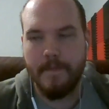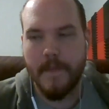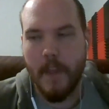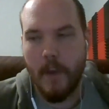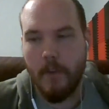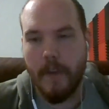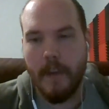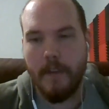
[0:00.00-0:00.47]

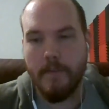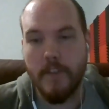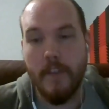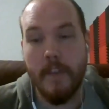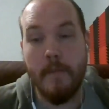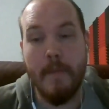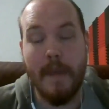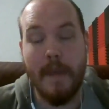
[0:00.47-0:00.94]
Okay, so
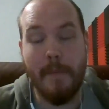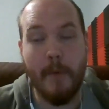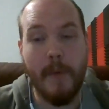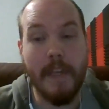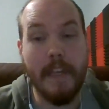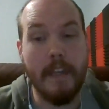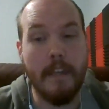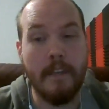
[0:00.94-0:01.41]
then maybe
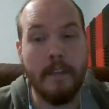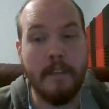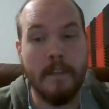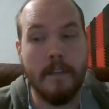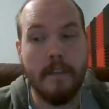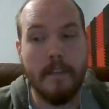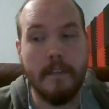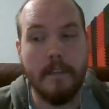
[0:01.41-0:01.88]
we
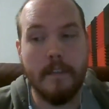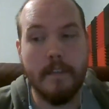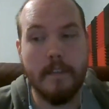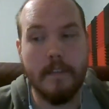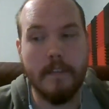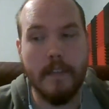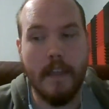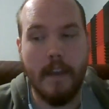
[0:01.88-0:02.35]
can
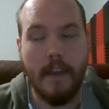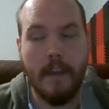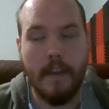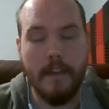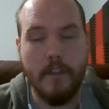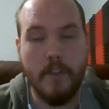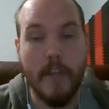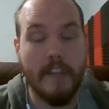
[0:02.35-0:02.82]

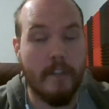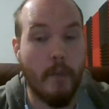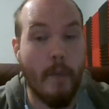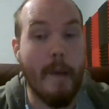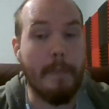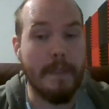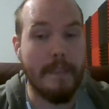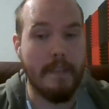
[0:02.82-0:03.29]
stress the
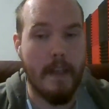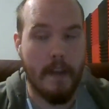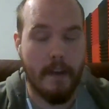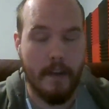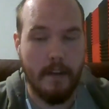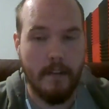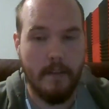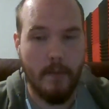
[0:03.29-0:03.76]
weapons
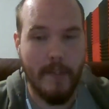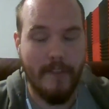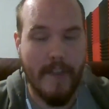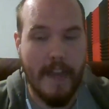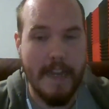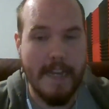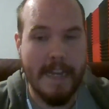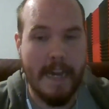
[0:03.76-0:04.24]
locker. We
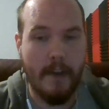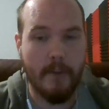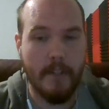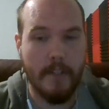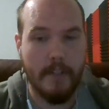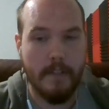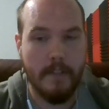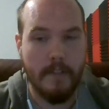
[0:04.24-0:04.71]
find
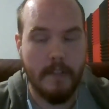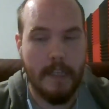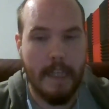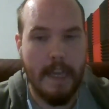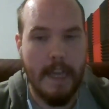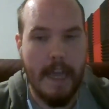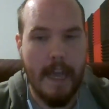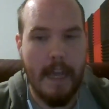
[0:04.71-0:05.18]
out,
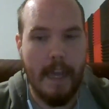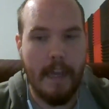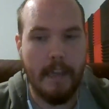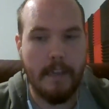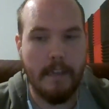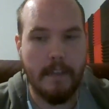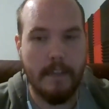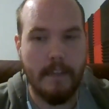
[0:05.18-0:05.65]

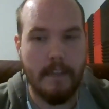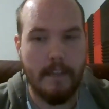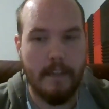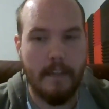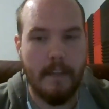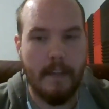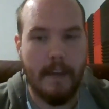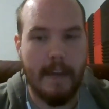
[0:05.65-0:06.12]
and
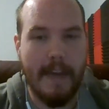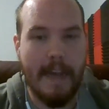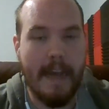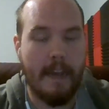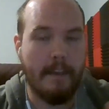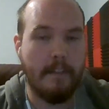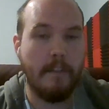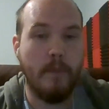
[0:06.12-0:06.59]

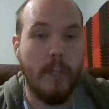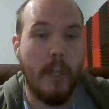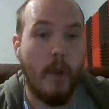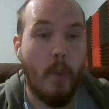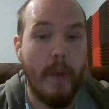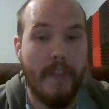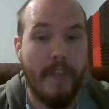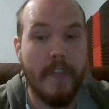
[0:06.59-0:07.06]

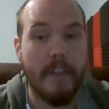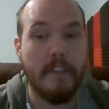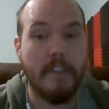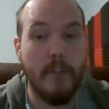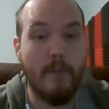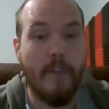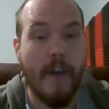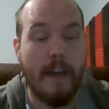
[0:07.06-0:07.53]
with this
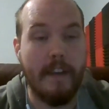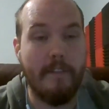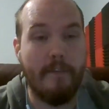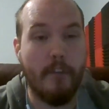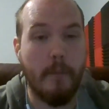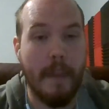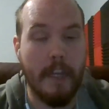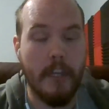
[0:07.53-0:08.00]
newfound
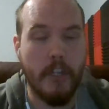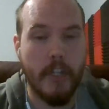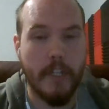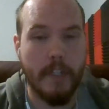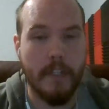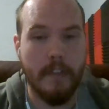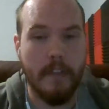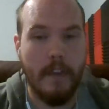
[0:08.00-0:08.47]

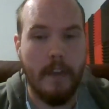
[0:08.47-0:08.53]
information,